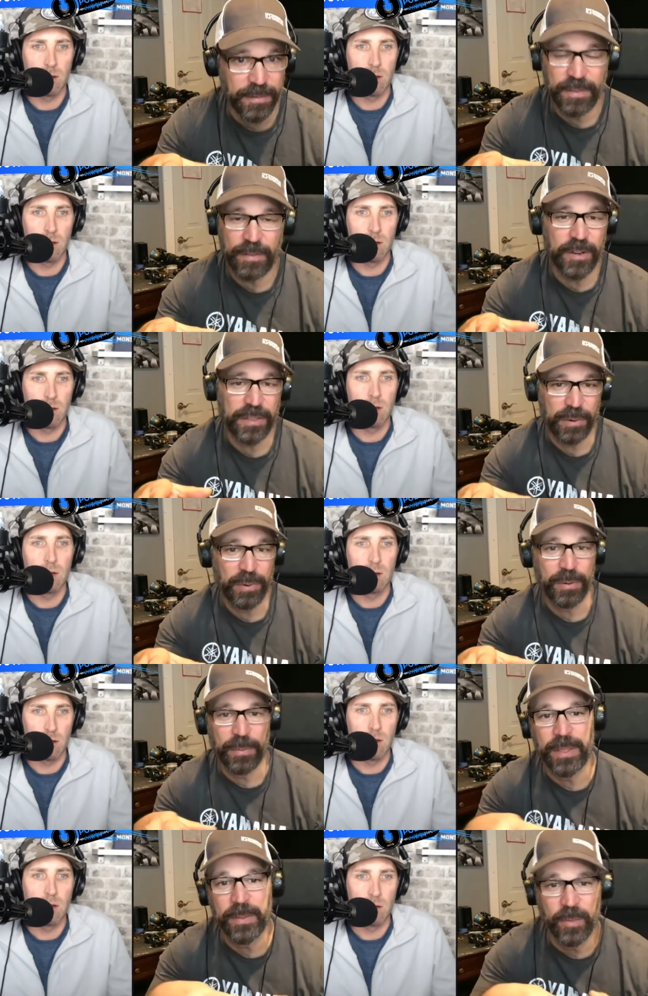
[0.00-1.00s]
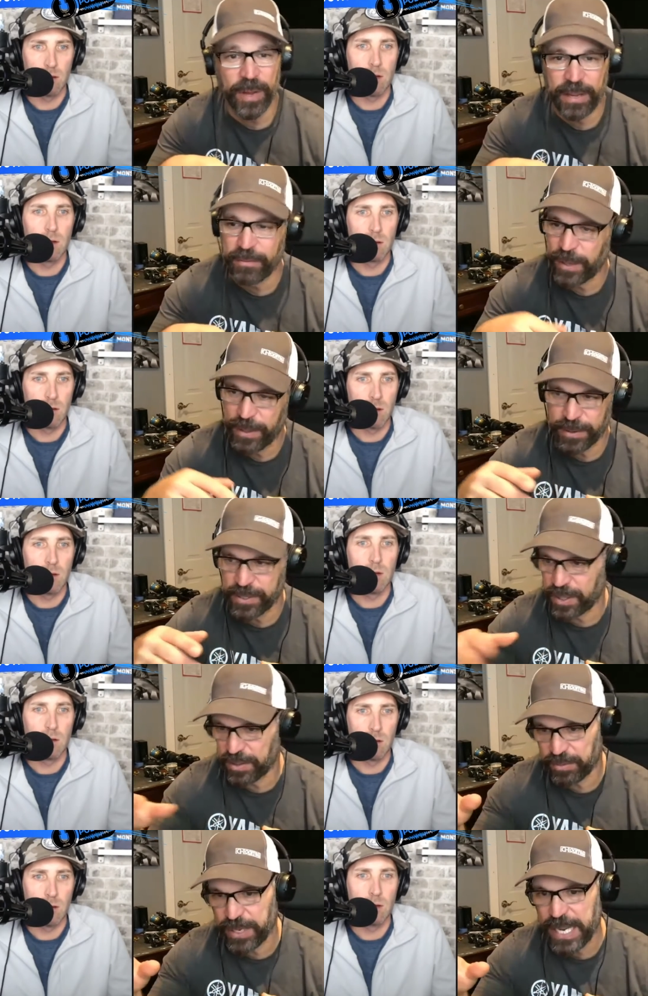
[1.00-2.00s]
Speaker 1: If you've ever thrown a rhythm wave, whether
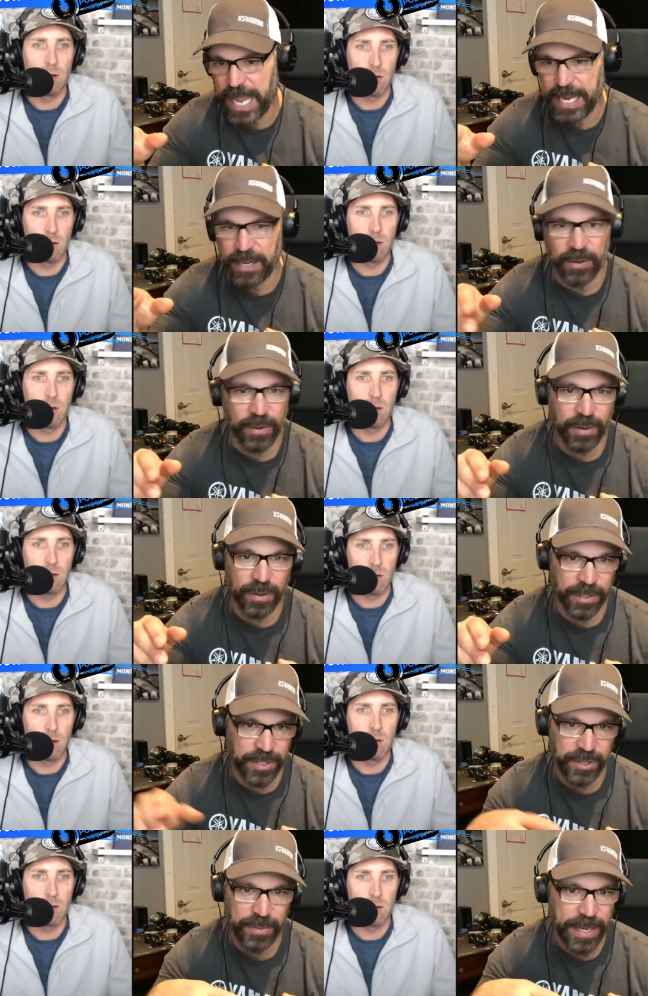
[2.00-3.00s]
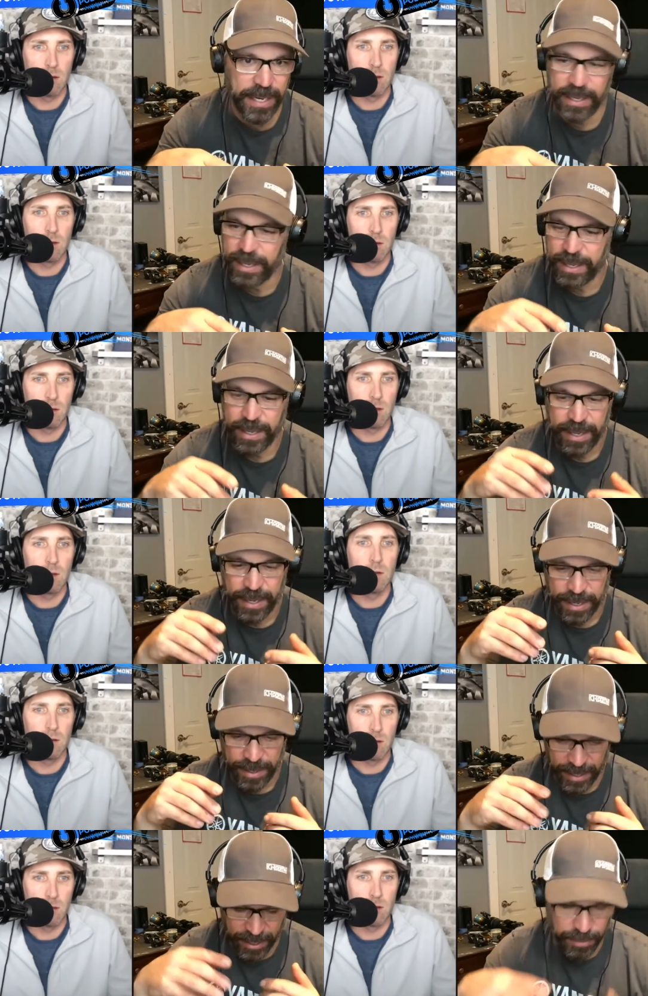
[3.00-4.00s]
it's a 3-8 or a 2-8,
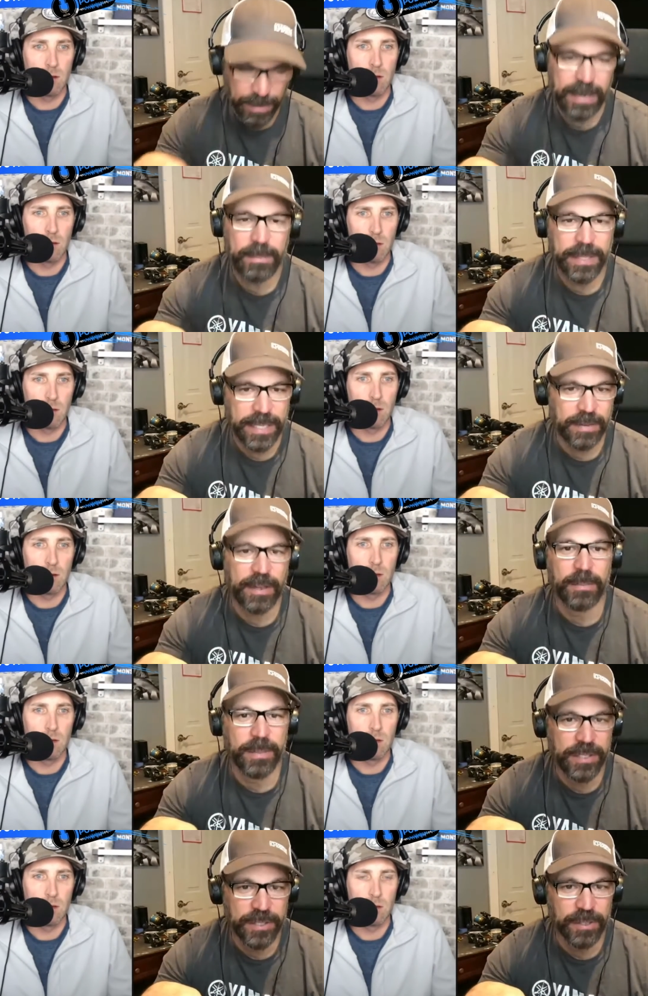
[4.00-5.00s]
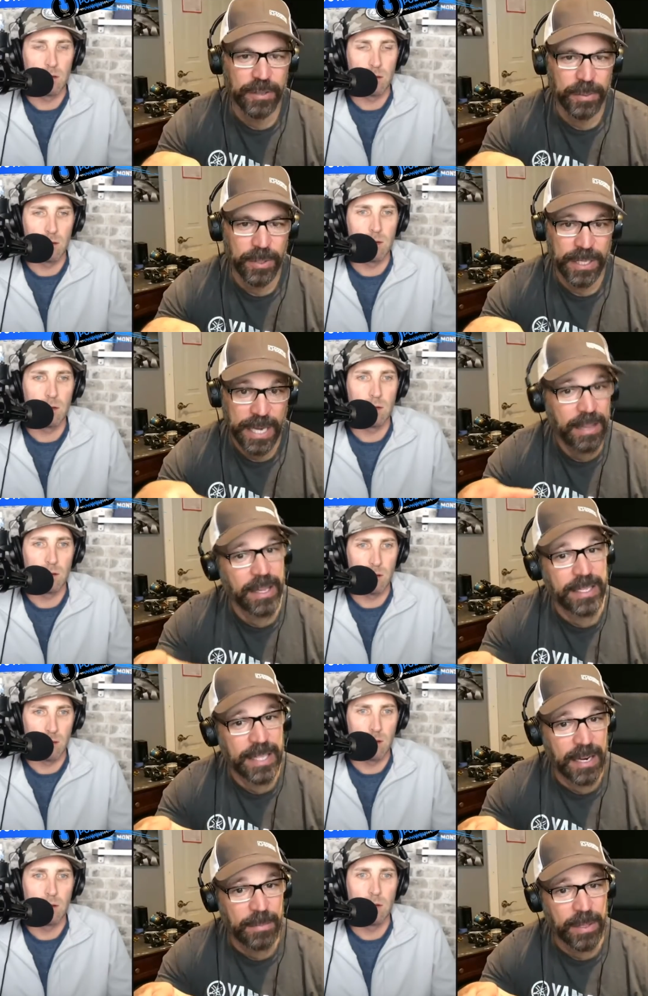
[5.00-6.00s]
incredibly, incredibly durable. And I
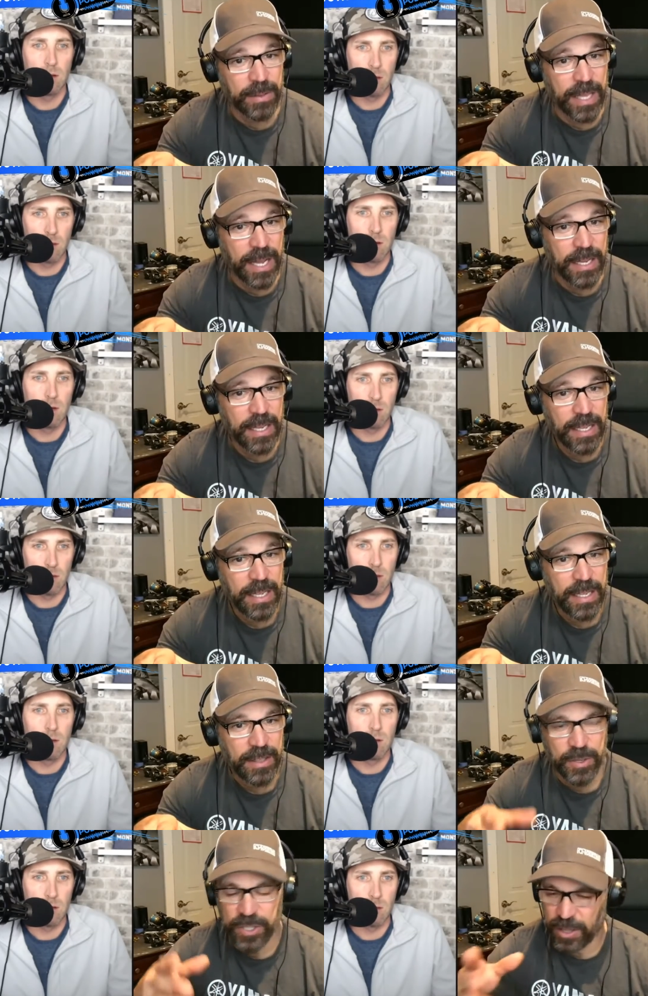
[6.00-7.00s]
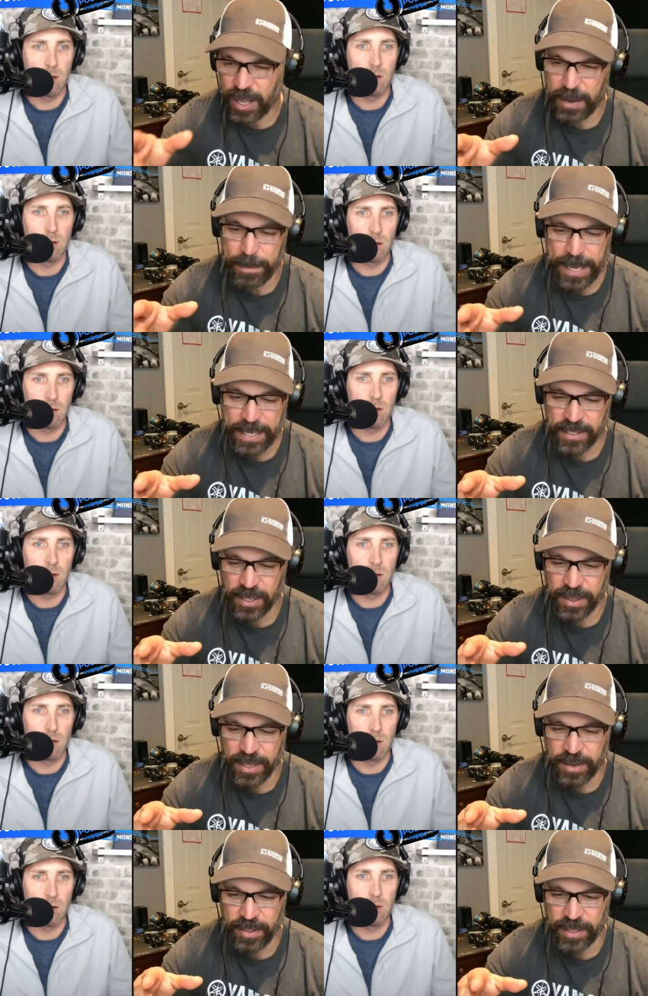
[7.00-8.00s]
like that about that. There's a lot of baits
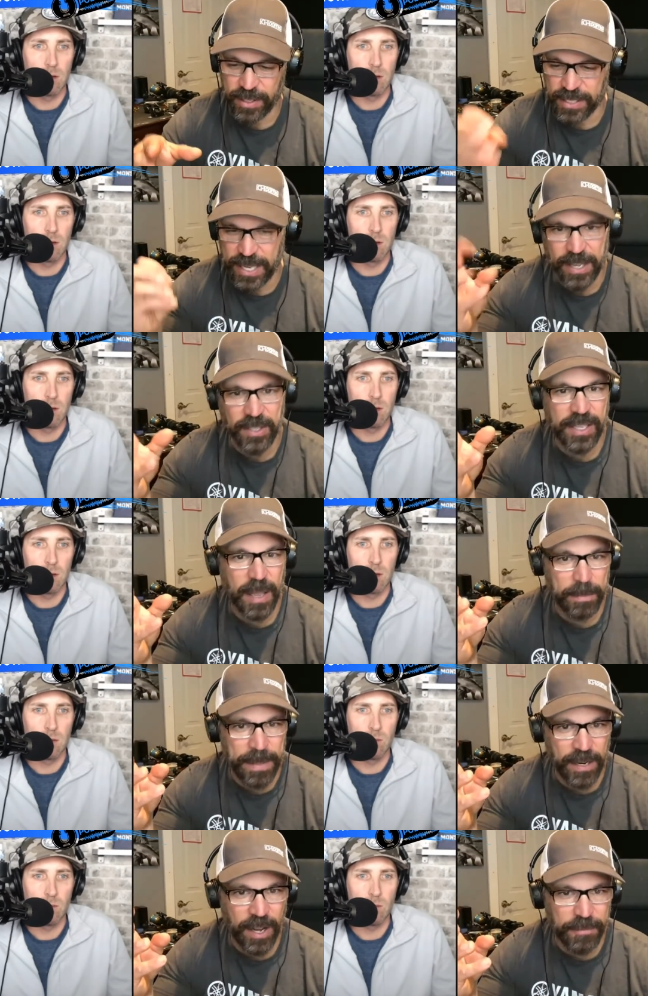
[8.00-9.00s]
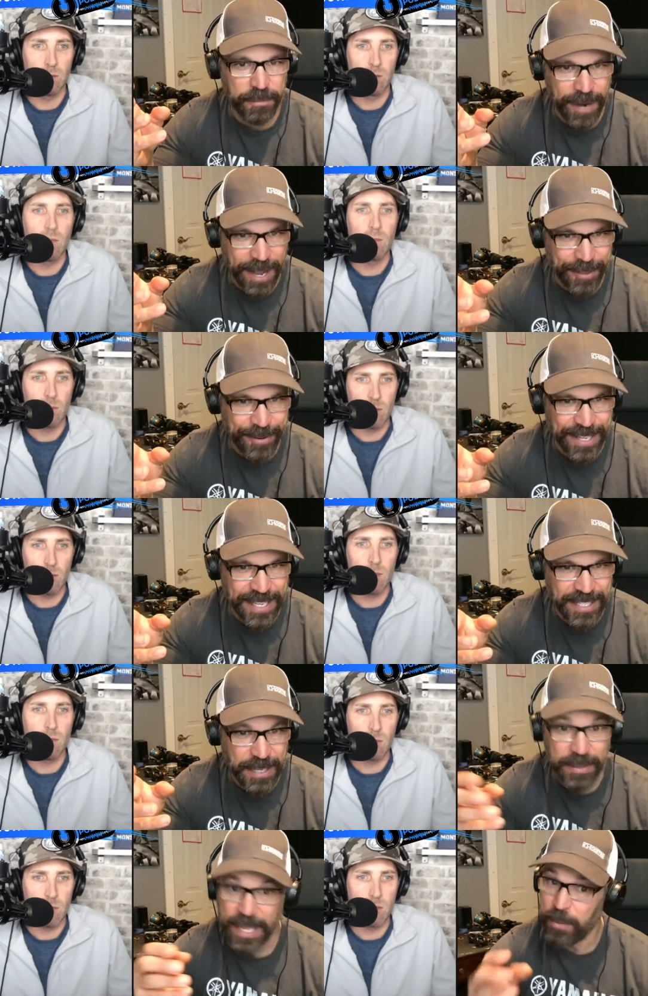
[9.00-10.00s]
on there that the tails get bit off rather
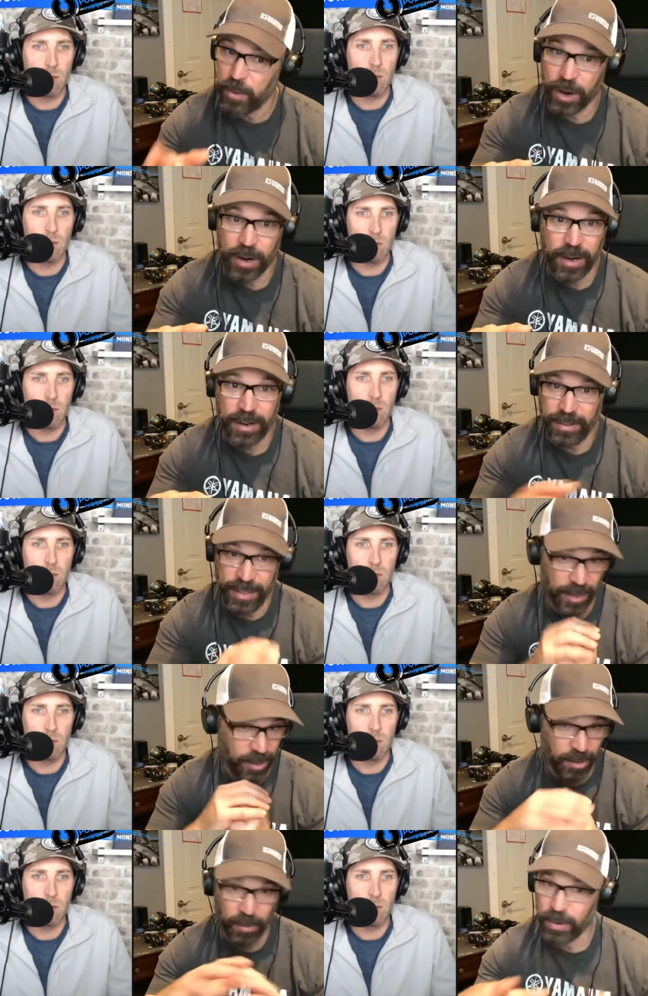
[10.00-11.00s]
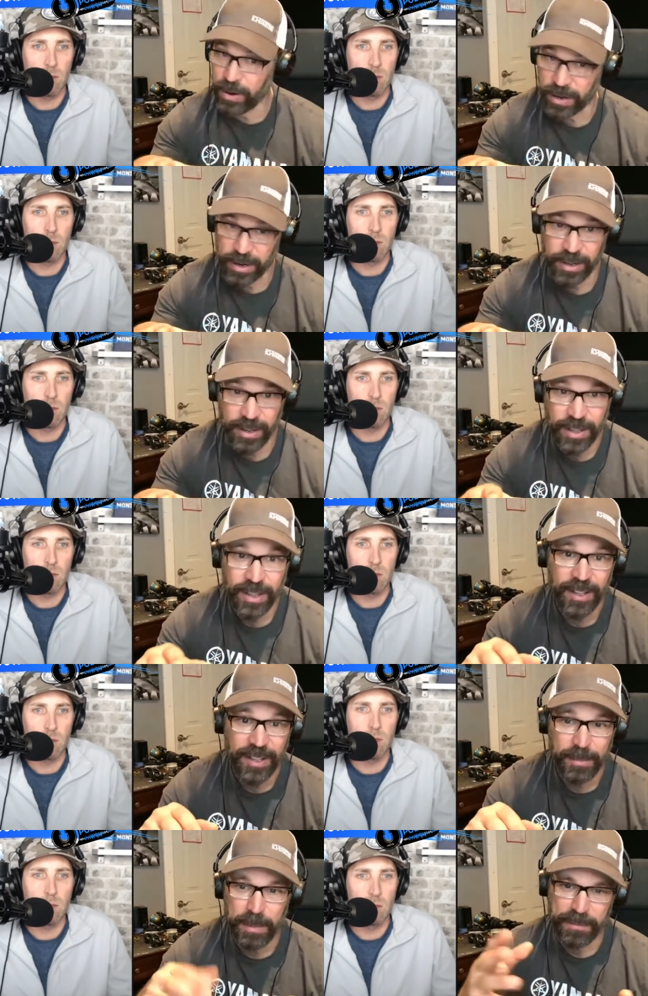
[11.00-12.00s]
easy. They work. They all work.
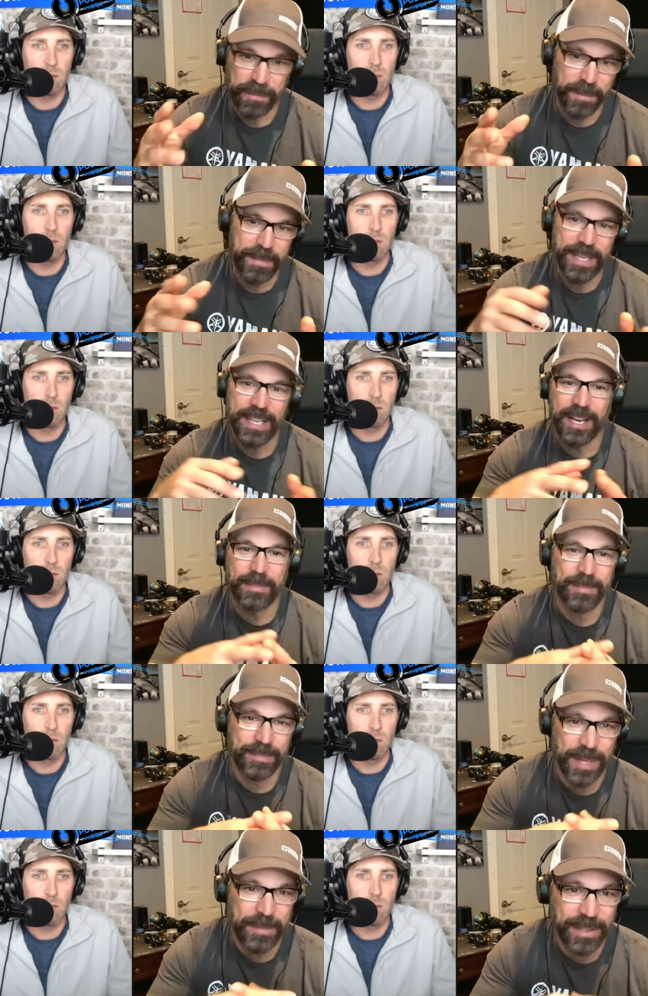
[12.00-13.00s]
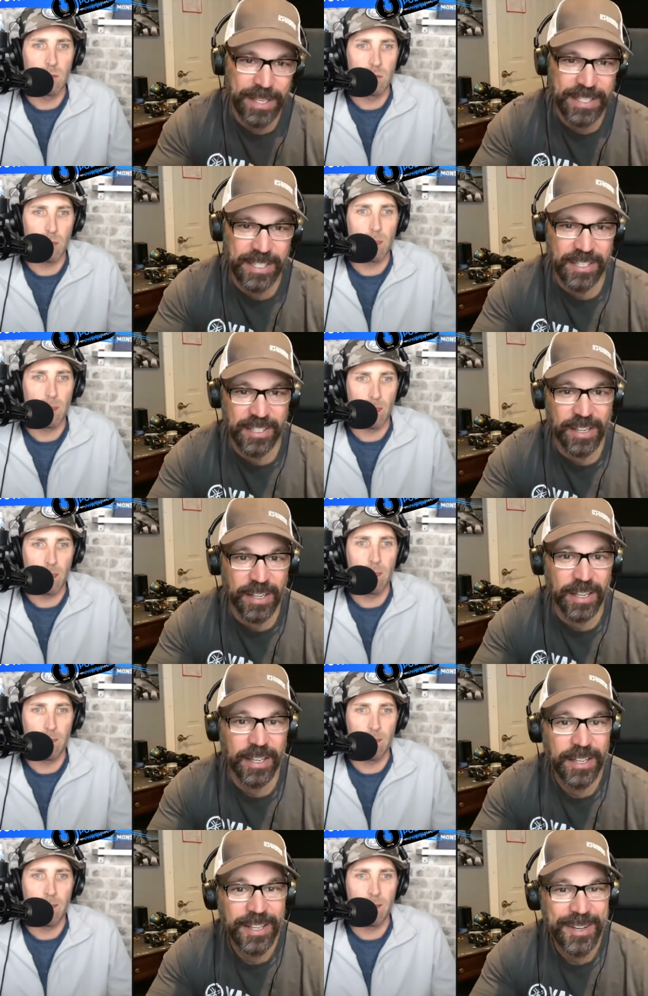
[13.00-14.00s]
Mm -hmm. But for me, I'm I'm a lazy
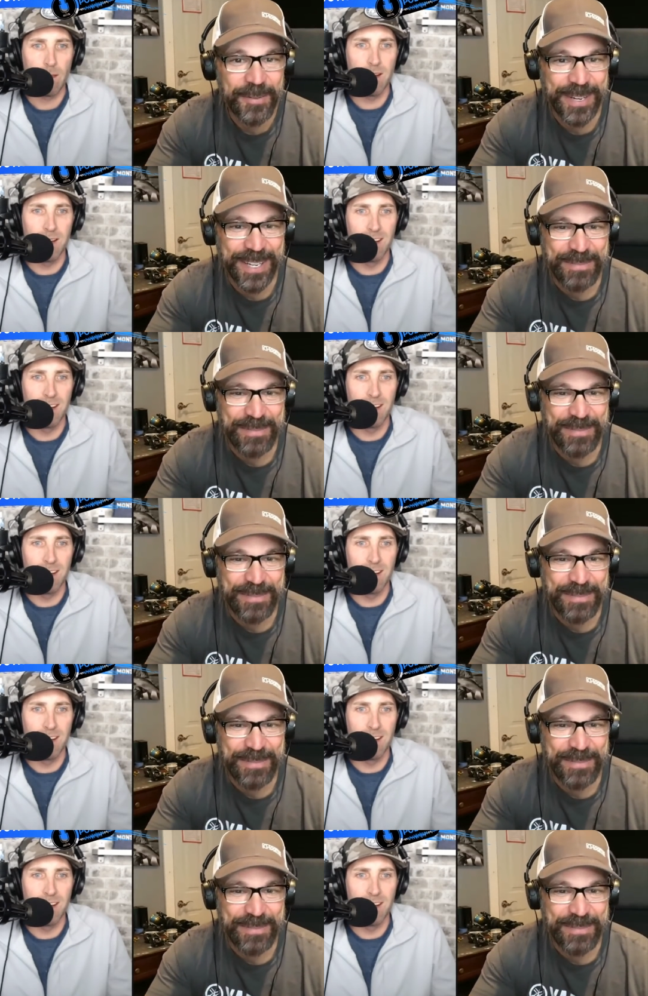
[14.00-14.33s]
slug when